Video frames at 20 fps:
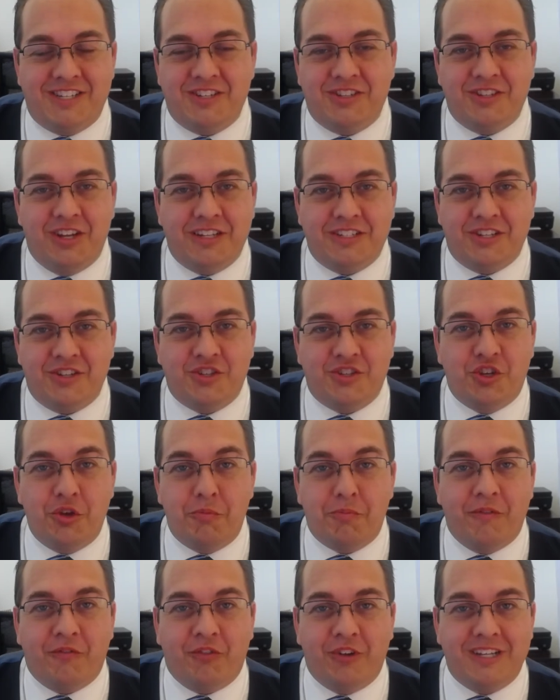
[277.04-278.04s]
as a
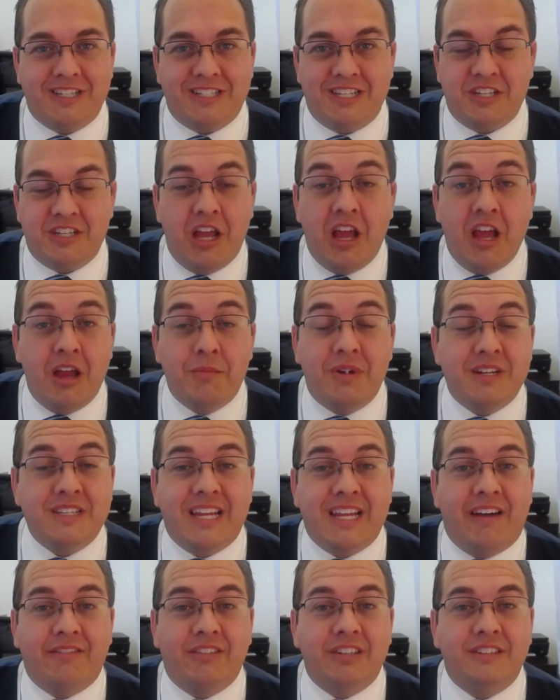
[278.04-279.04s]
stupid for instance, must
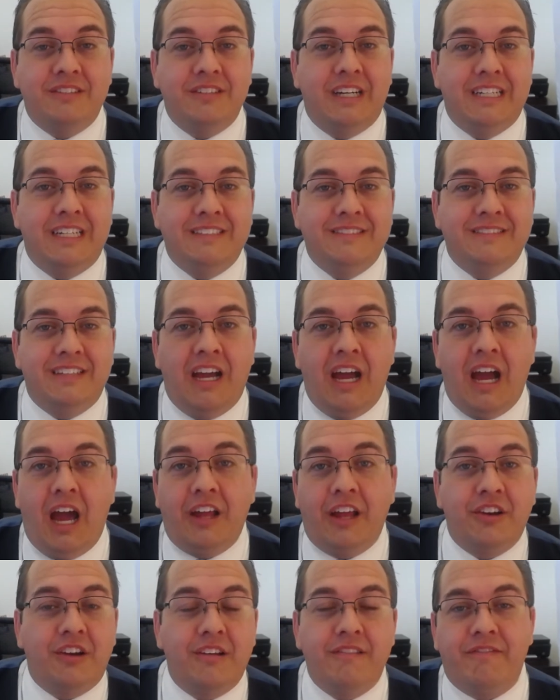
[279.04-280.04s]
have a
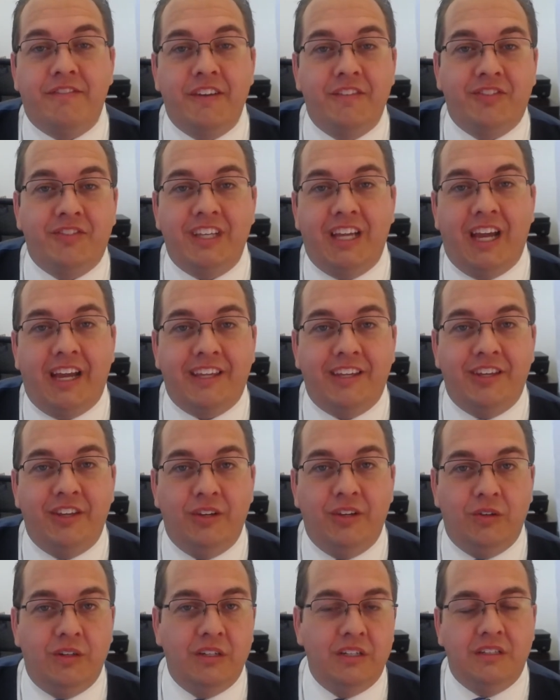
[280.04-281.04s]
150
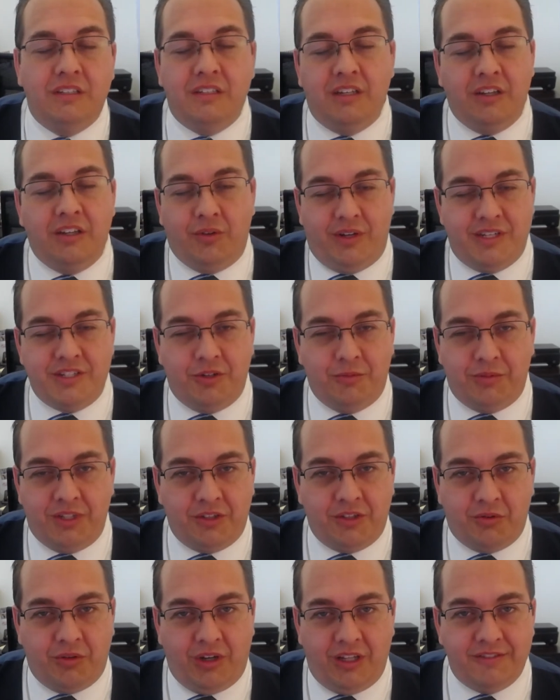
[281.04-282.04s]
IQ, otherwise nobody
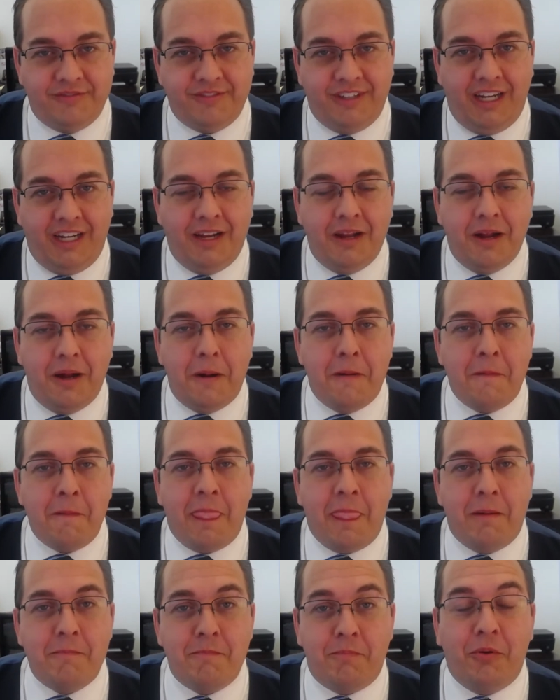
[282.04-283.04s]
would qualify.
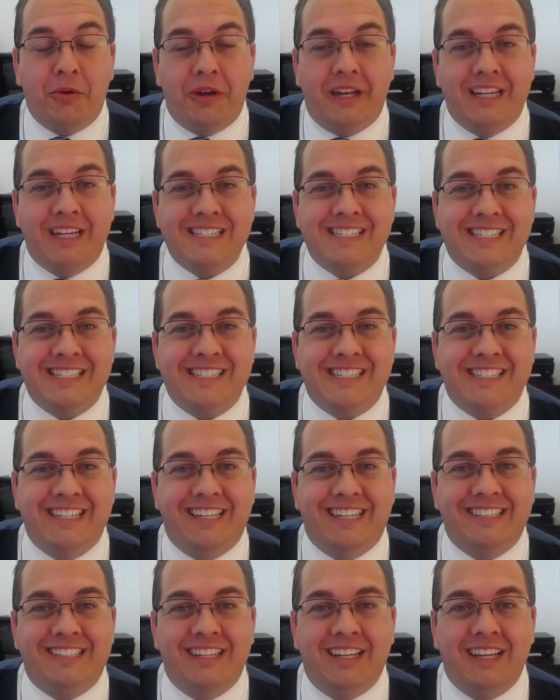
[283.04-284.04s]
The point is
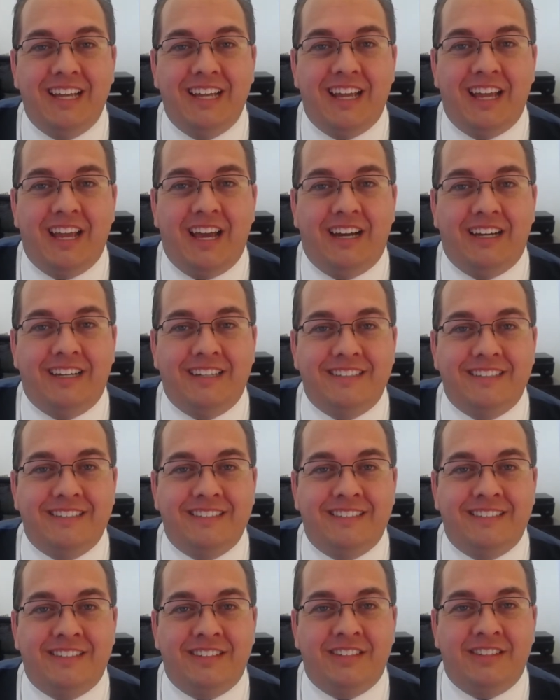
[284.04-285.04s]
that
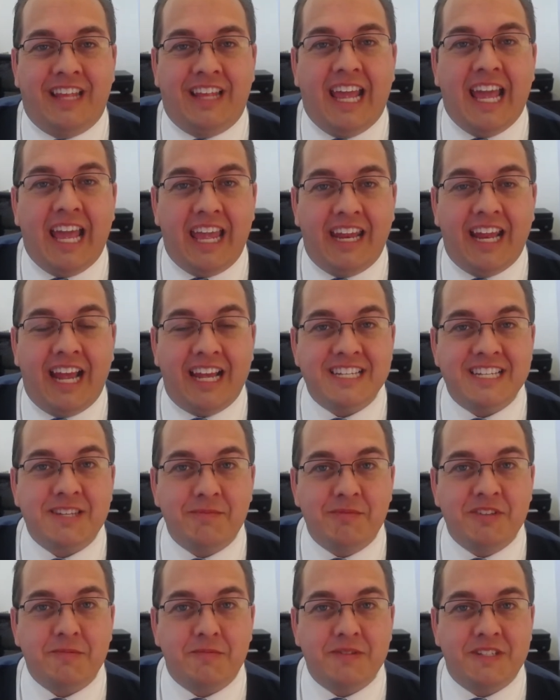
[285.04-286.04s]
it has to
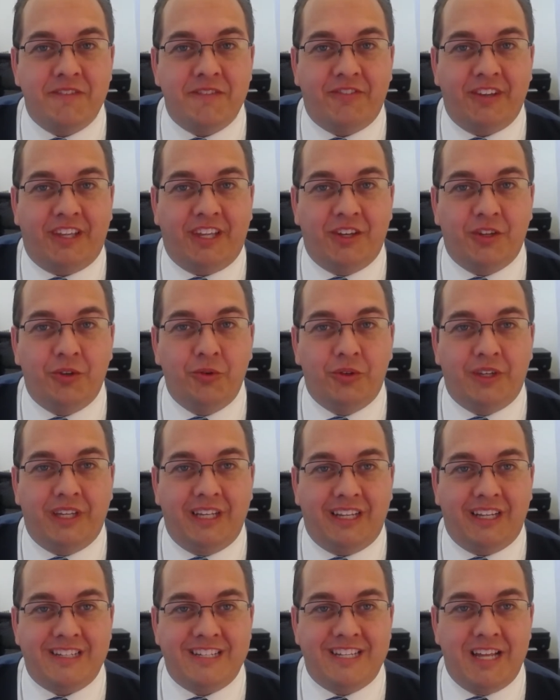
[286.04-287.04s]
be specific in who can
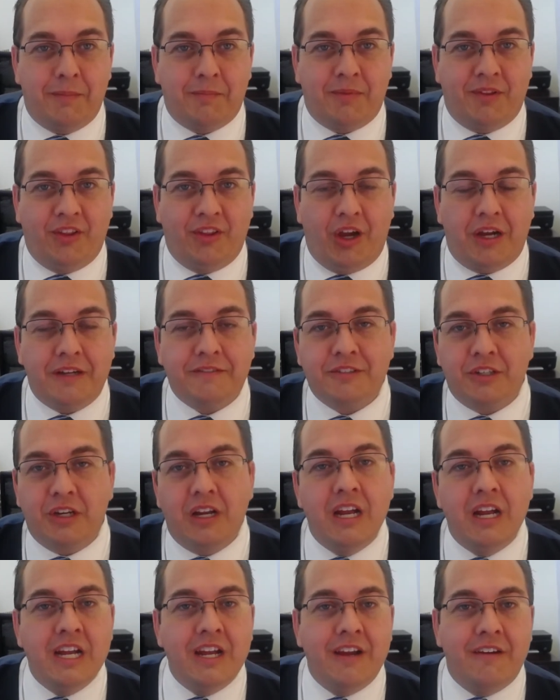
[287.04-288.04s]
accept the offer.
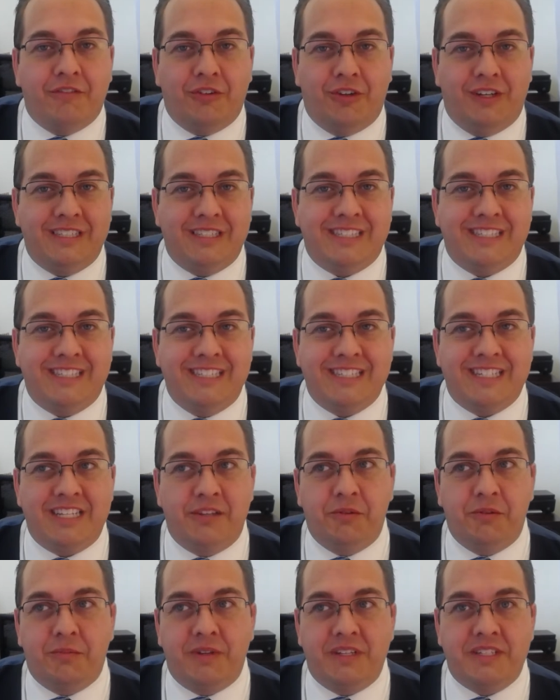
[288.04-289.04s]
For instance, it
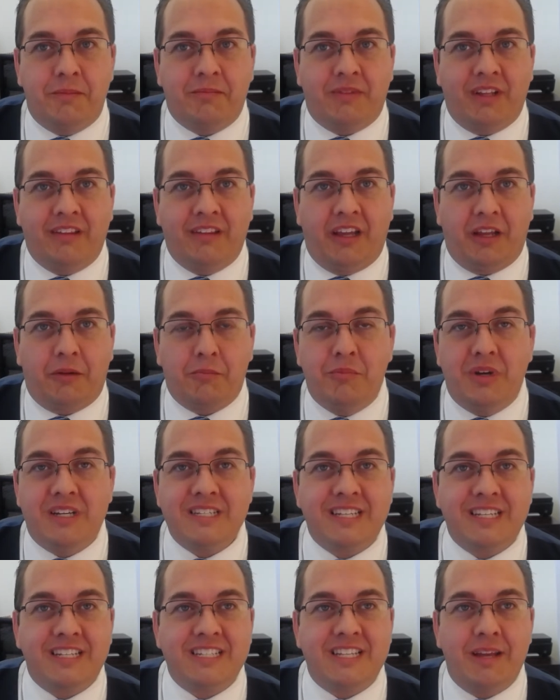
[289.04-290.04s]
would be something like
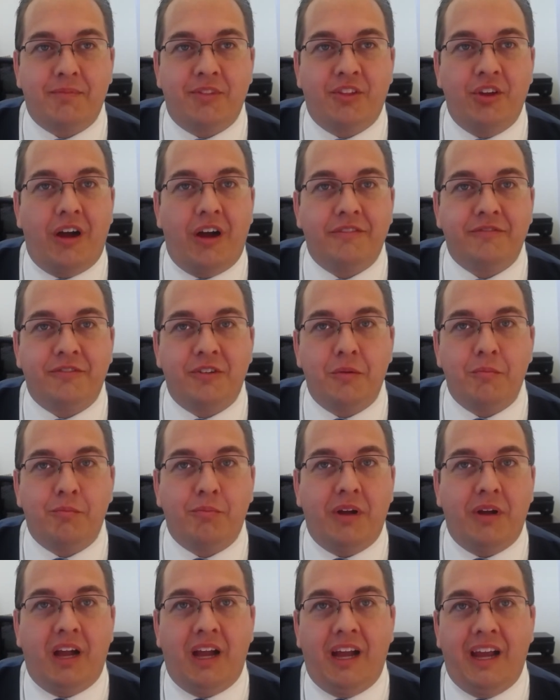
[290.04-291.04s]
must accept the offer
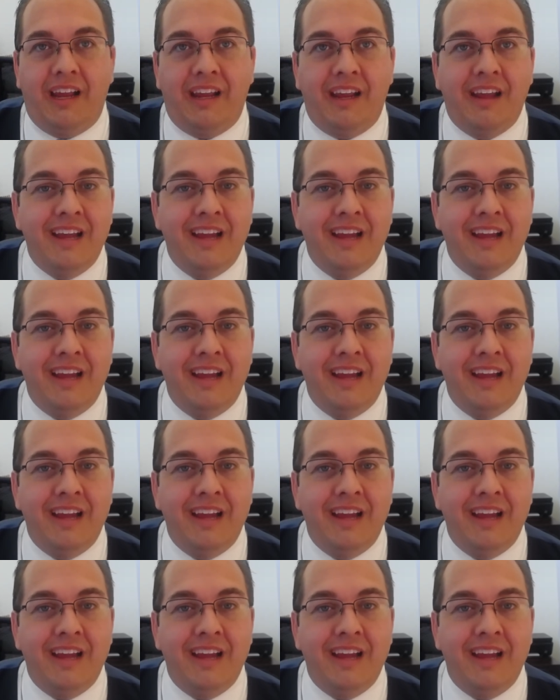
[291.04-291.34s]
by